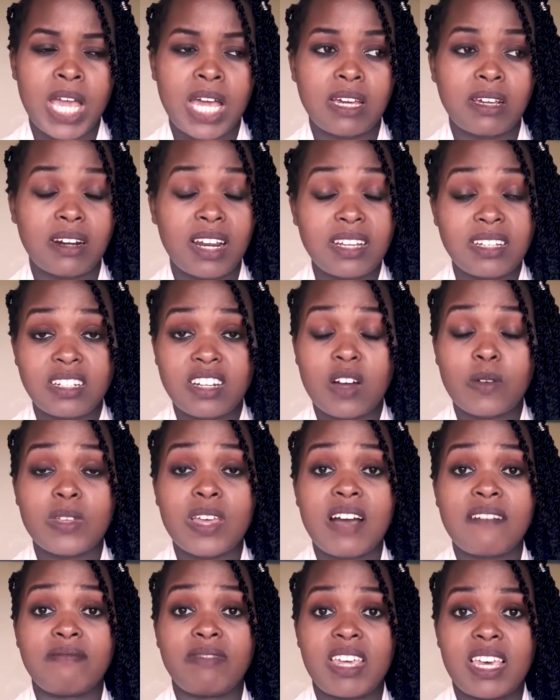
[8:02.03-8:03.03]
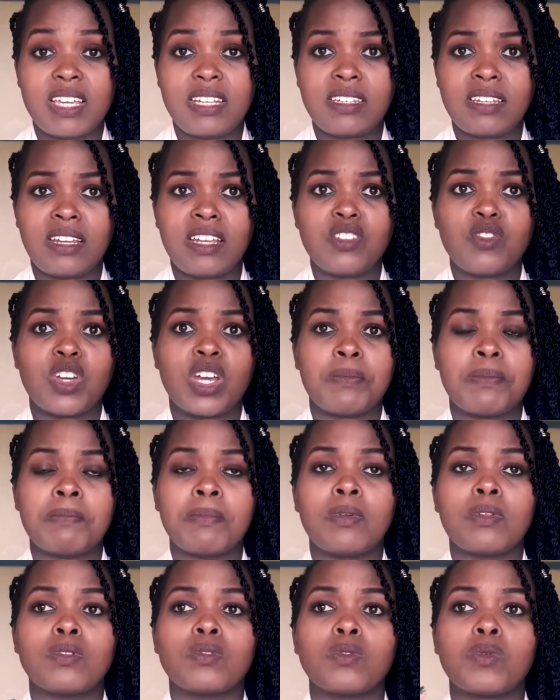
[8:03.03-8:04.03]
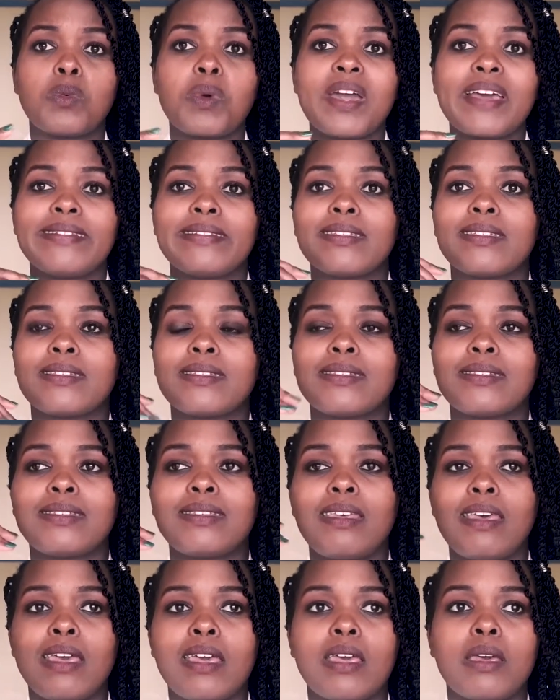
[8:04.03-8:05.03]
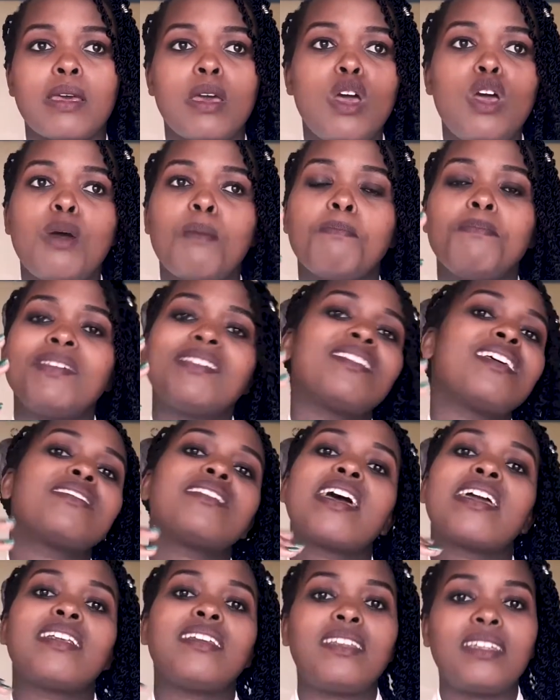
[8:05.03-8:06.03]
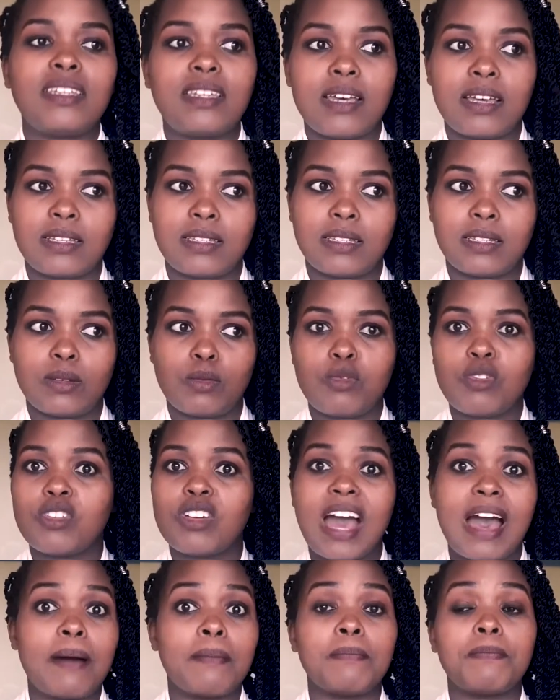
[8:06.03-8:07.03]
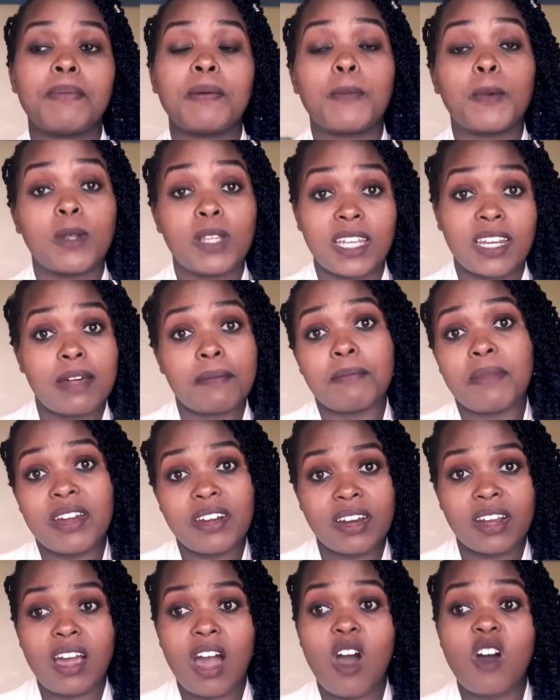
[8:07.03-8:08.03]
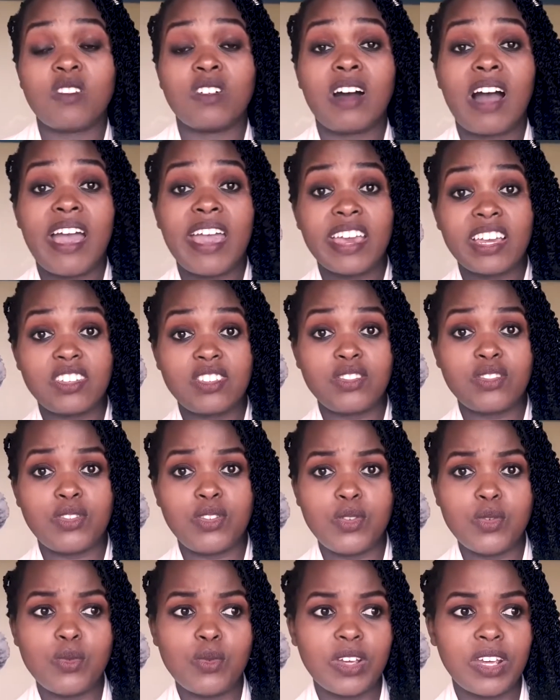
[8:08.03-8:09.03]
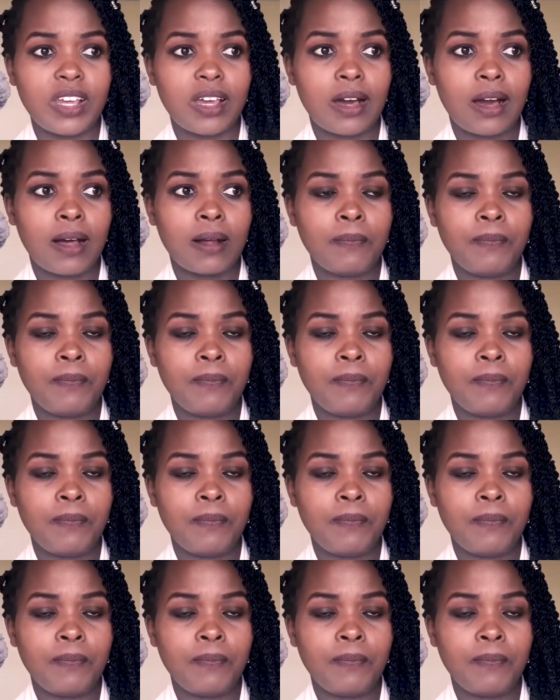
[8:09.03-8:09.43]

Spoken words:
Right now we have the internet. You can be able to go and see business ideas. What are people in America of our age doing?